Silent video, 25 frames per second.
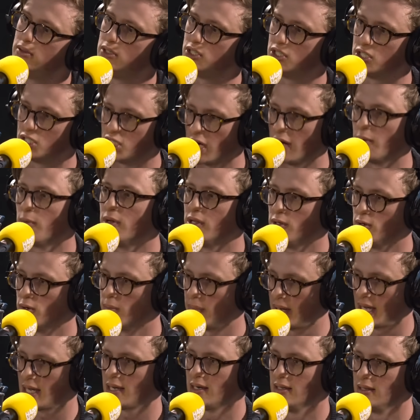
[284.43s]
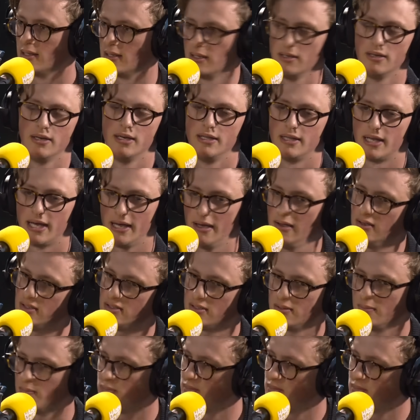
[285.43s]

just check whether you were back in the house.